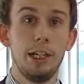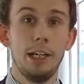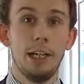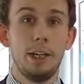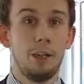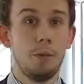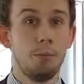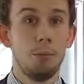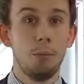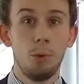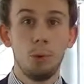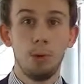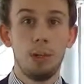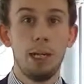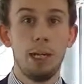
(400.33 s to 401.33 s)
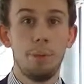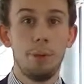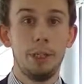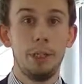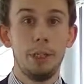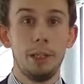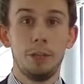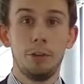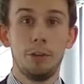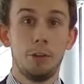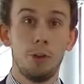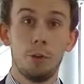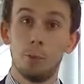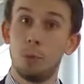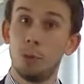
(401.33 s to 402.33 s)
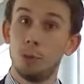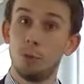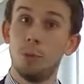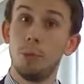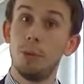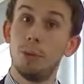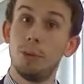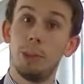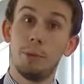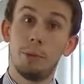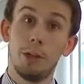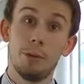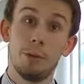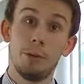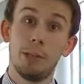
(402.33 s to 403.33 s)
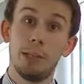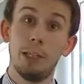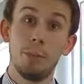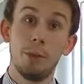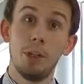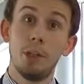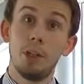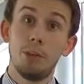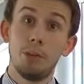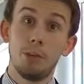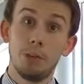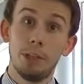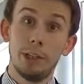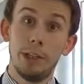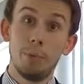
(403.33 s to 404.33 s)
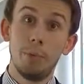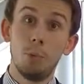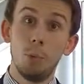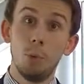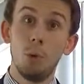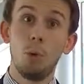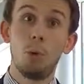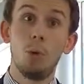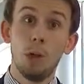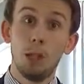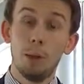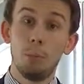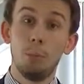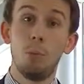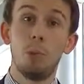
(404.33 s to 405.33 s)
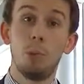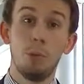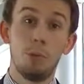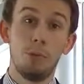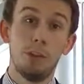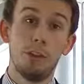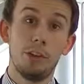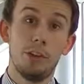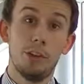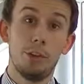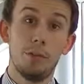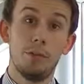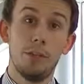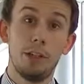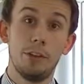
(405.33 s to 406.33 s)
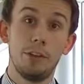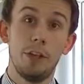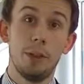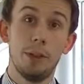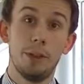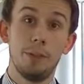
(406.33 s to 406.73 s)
and I'm more than happy to try and push my senior management team to try and get more and more of this kind of events going.